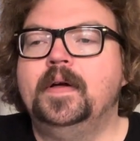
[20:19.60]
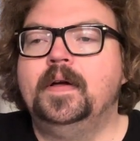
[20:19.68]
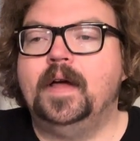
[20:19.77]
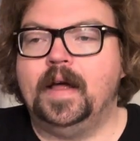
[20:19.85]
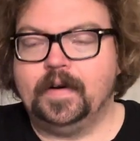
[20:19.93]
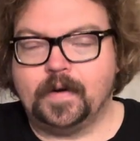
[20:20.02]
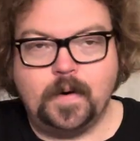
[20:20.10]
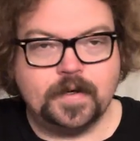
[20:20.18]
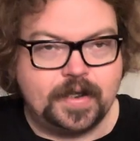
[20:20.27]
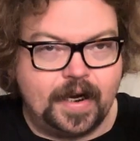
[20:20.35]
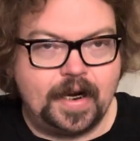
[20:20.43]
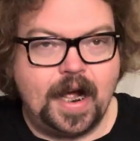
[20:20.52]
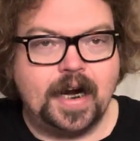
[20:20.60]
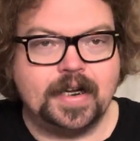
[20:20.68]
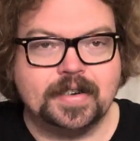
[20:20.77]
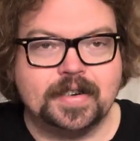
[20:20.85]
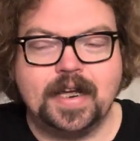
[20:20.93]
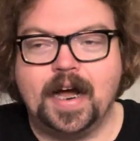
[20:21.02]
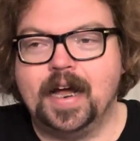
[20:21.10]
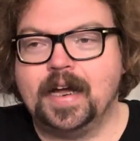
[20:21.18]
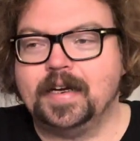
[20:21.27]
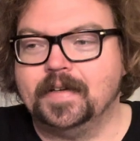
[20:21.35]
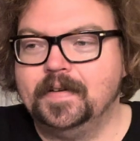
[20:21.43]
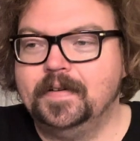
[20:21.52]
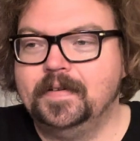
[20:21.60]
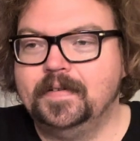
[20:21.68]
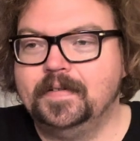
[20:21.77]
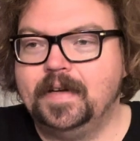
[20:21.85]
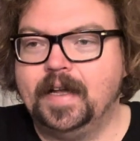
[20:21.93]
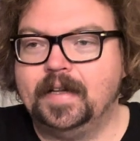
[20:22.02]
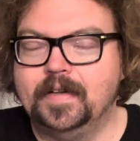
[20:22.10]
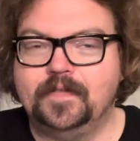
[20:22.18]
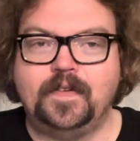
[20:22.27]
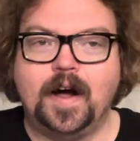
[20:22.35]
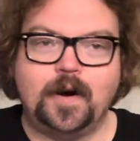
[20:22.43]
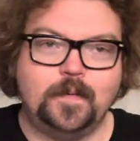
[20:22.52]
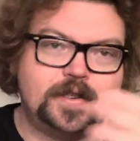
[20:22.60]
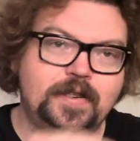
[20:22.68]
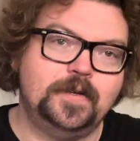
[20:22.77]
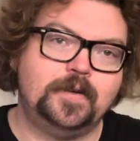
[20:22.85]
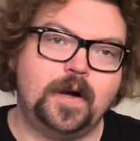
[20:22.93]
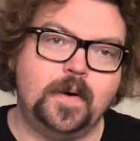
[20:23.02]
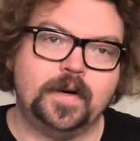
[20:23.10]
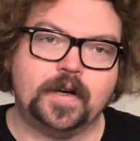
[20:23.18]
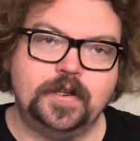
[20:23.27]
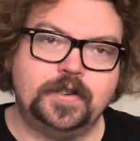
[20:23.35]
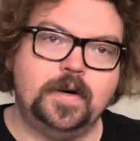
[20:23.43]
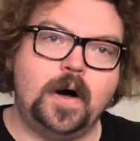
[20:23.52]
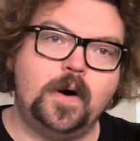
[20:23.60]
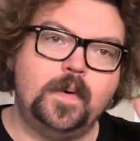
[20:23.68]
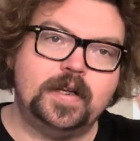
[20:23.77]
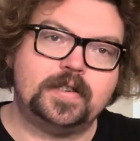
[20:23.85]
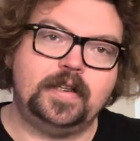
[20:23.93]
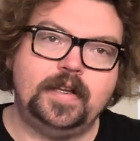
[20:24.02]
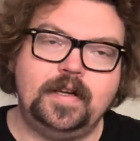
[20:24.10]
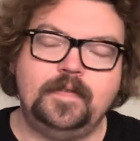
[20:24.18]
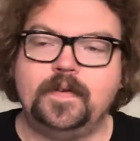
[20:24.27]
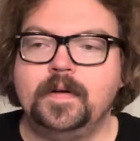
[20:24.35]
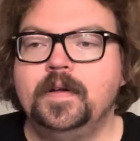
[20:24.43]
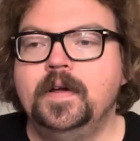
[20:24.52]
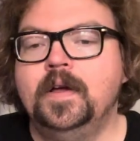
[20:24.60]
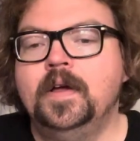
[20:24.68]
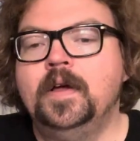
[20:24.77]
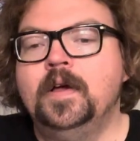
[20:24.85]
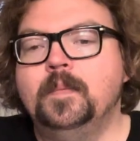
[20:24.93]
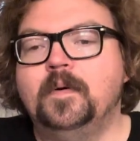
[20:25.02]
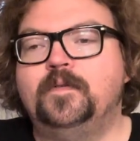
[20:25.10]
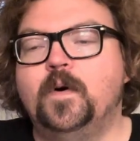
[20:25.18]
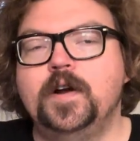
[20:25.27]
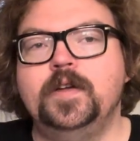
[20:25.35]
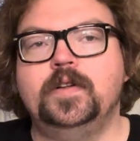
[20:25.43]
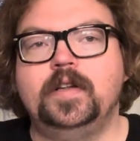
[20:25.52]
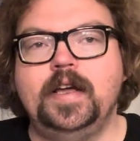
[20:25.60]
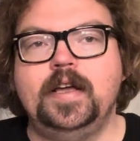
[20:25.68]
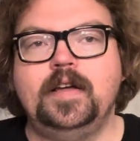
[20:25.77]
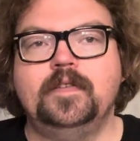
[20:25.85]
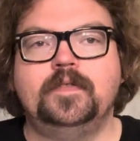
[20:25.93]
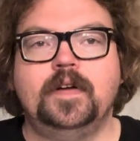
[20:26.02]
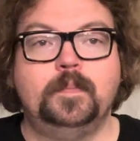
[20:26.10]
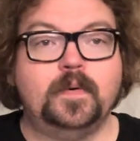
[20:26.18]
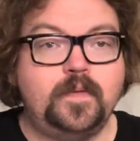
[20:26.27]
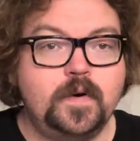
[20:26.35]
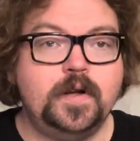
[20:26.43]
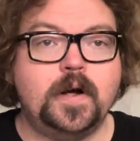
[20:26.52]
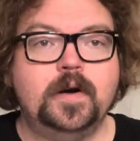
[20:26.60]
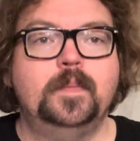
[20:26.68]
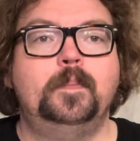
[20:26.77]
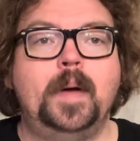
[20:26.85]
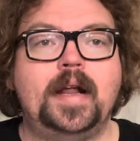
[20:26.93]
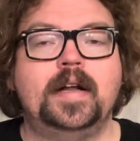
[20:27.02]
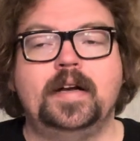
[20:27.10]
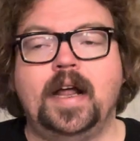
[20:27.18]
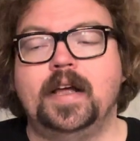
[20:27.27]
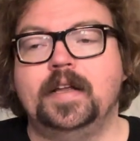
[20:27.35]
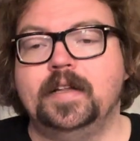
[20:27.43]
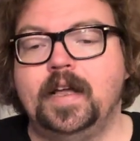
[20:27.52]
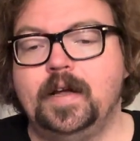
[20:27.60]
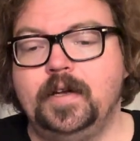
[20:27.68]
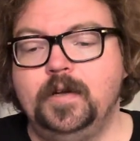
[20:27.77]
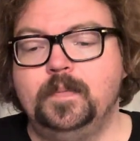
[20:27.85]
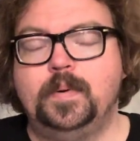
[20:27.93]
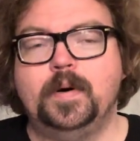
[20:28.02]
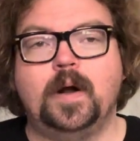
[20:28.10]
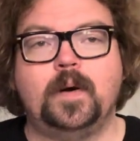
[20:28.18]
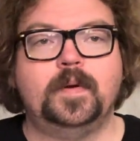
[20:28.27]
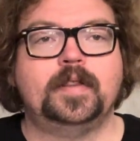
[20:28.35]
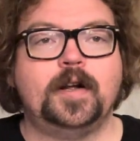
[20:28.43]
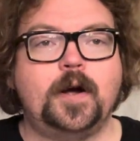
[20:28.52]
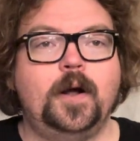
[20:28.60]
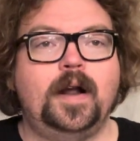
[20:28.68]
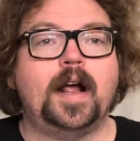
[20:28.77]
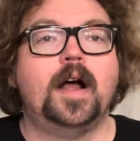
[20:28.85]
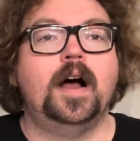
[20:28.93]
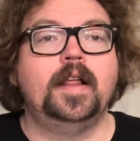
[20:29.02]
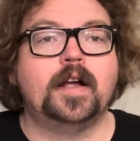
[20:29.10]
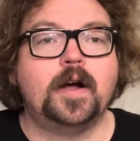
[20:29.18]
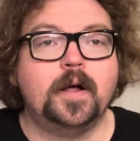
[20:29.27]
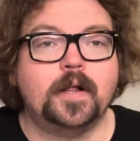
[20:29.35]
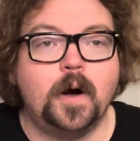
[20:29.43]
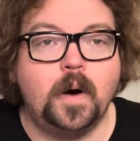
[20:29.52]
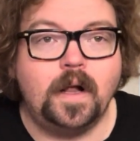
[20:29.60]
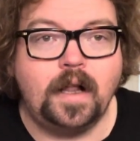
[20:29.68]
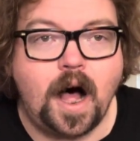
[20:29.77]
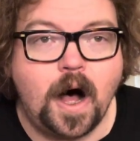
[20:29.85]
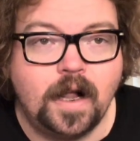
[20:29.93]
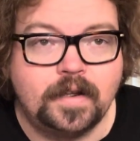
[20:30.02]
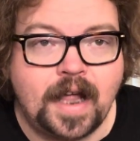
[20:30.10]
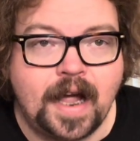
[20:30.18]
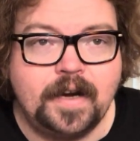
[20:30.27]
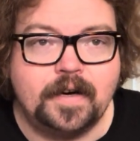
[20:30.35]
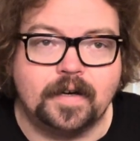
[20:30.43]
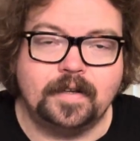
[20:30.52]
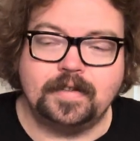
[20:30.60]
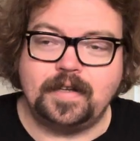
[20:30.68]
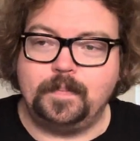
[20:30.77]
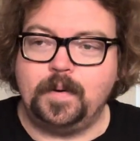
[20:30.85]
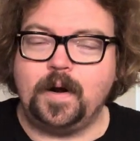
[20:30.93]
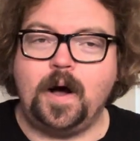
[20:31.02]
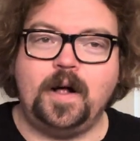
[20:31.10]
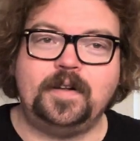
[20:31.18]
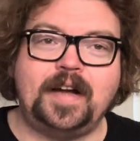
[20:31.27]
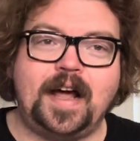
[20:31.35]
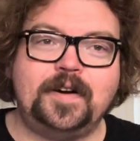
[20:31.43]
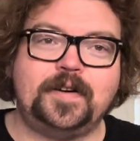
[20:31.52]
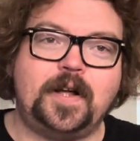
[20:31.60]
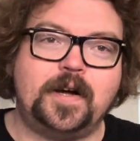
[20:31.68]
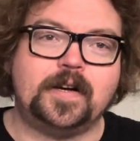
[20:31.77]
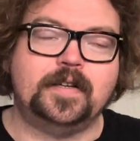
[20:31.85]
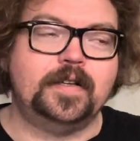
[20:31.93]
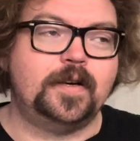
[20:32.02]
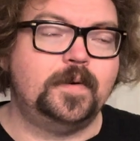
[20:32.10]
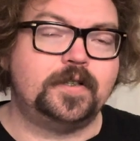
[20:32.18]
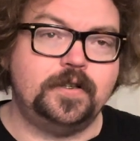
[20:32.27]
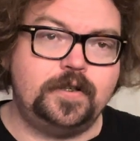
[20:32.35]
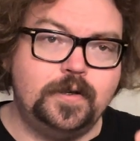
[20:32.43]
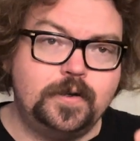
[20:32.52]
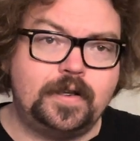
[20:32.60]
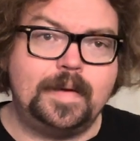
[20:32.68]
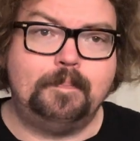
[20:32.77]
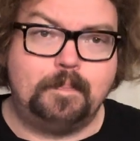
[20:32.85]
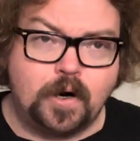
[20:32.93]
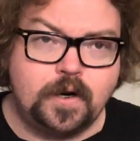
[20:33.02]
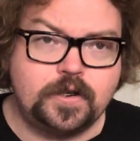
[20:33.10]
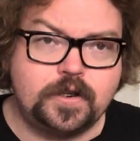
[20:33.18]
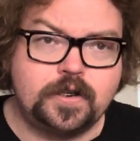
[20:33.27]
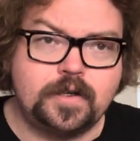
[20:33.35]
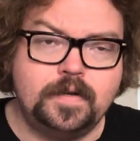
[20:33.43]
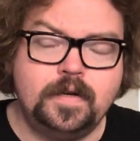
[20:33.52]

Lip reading: And, of course, I got inside and the fire was still going because you always leave. Before you leave and before you go to bed at night, you put on what they call an all-nighter. They say put an all-nighter log on there, which is usually birch.